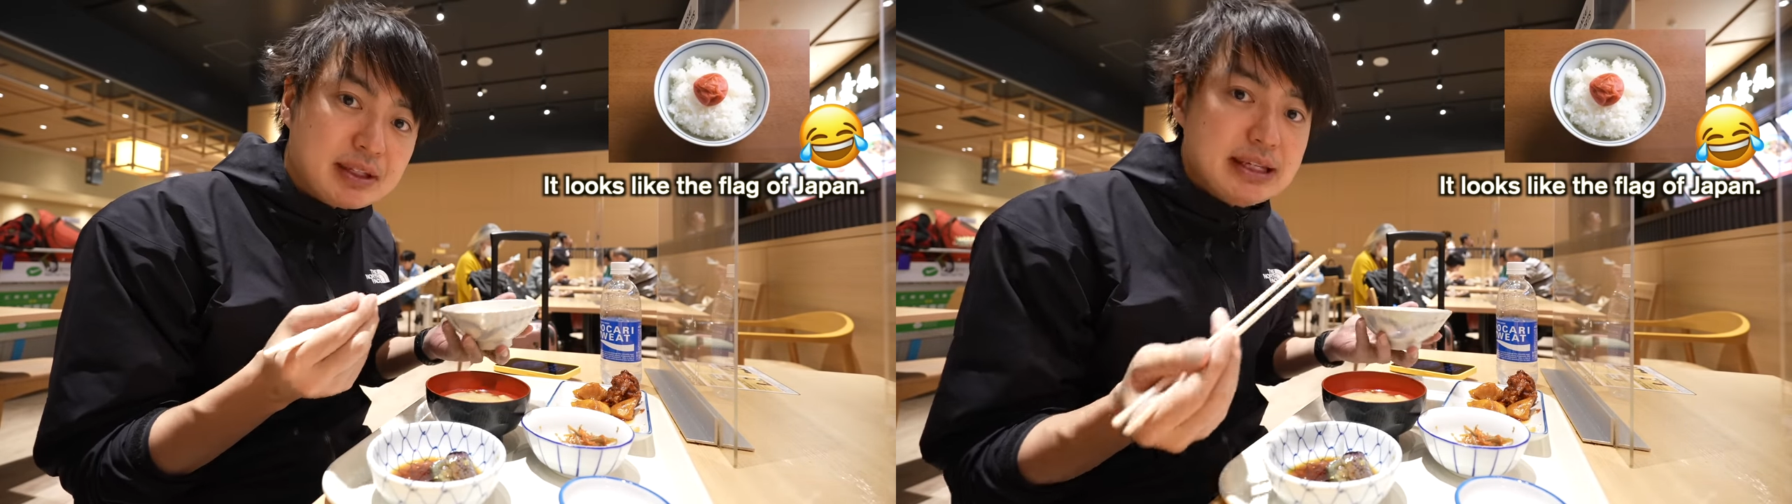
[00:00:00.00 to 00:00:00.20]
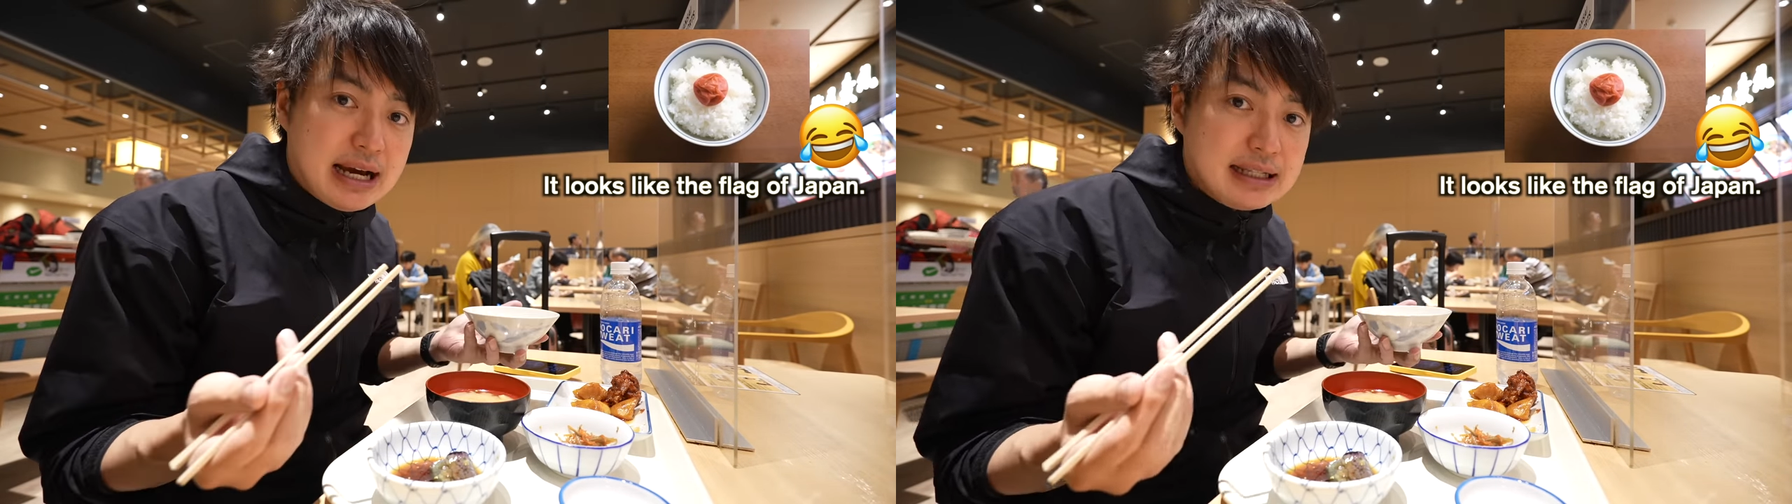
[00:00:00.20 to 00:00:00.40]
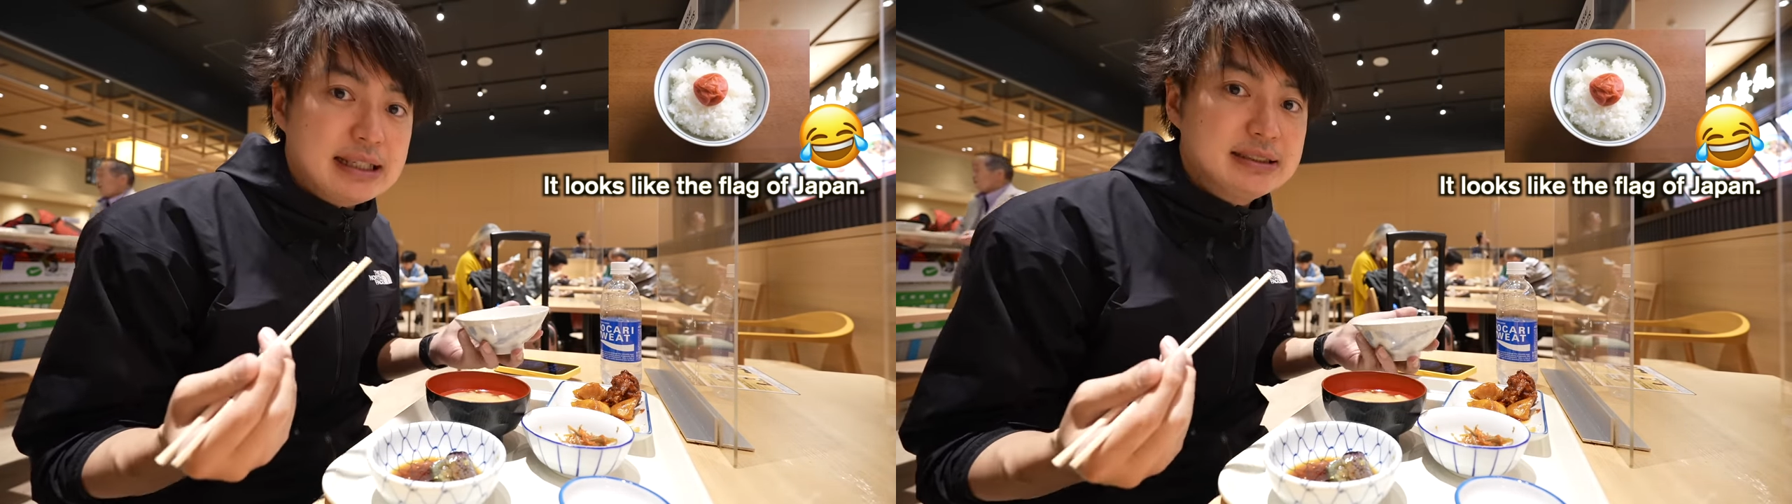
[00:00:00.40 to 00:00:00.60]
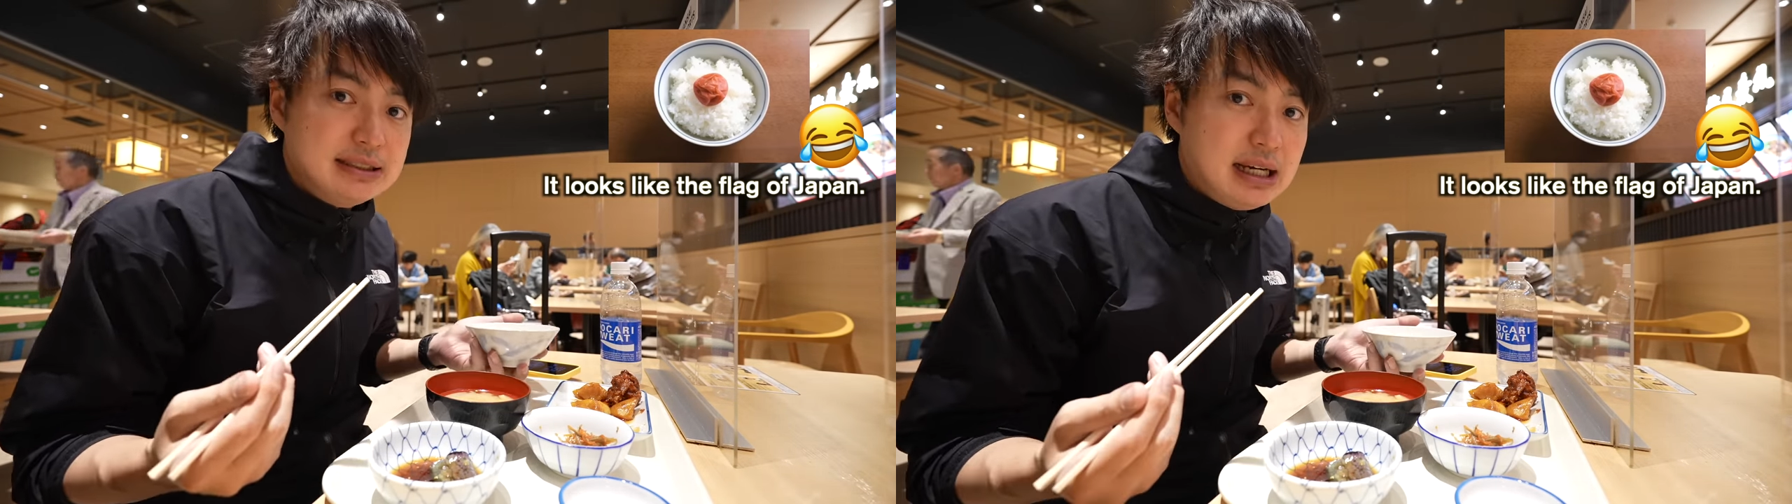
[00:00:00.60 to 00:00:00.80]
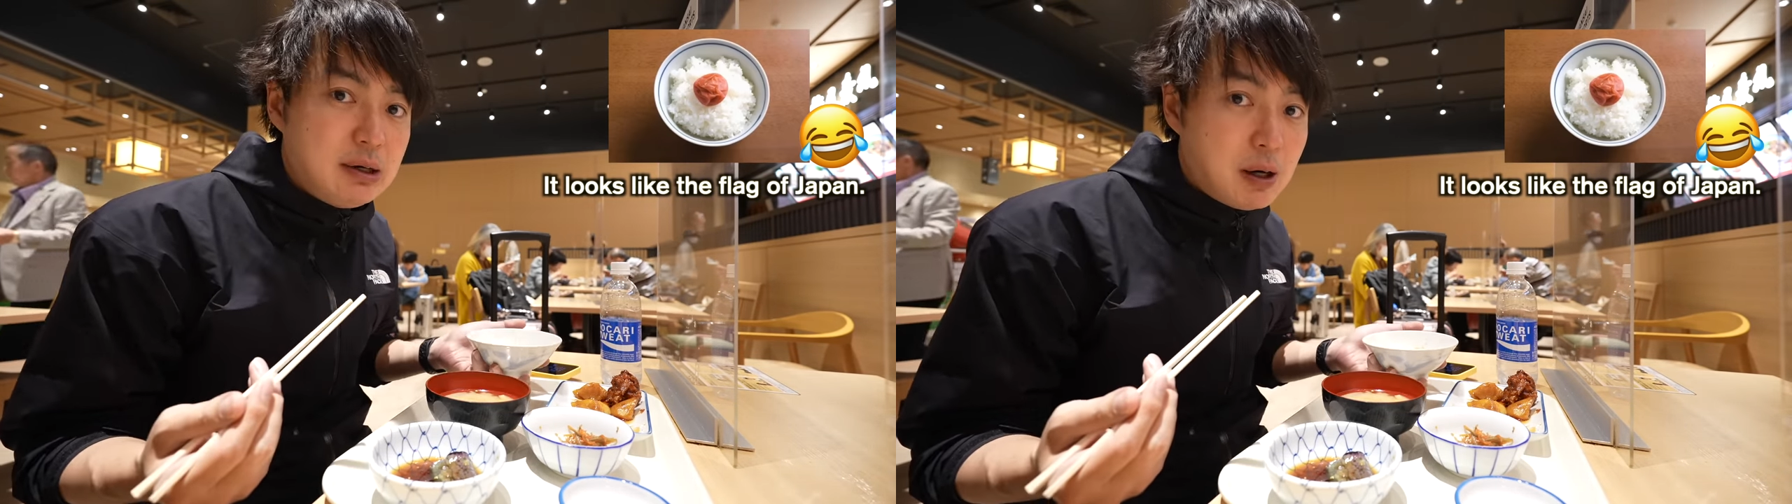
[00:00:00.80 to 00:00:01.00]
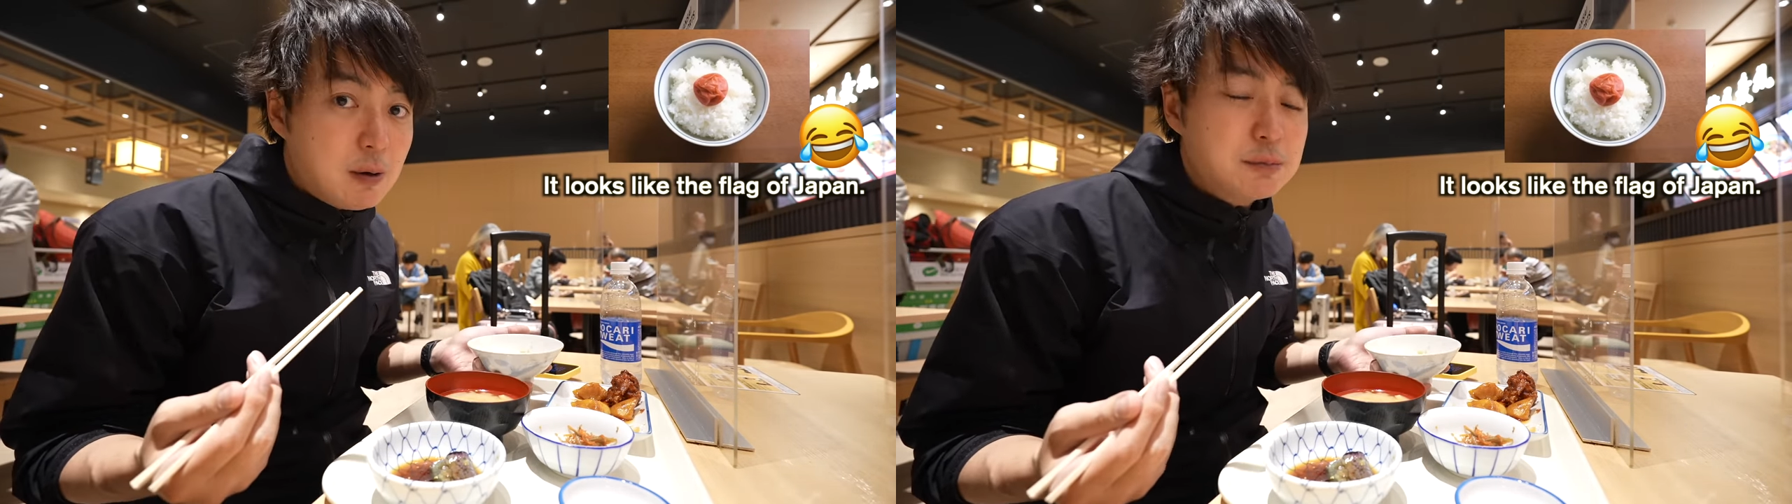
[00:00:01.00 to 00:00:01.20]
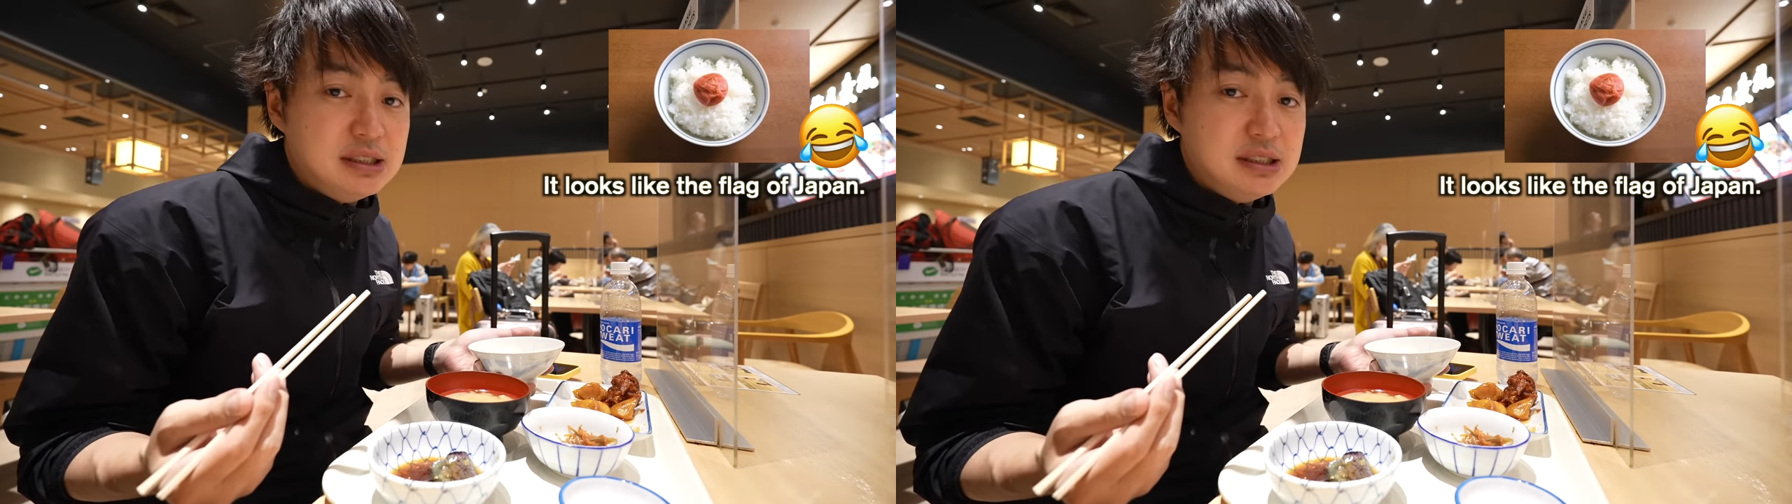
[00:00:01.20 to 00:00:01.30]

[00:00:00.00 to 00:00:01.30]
Yeah, that's one of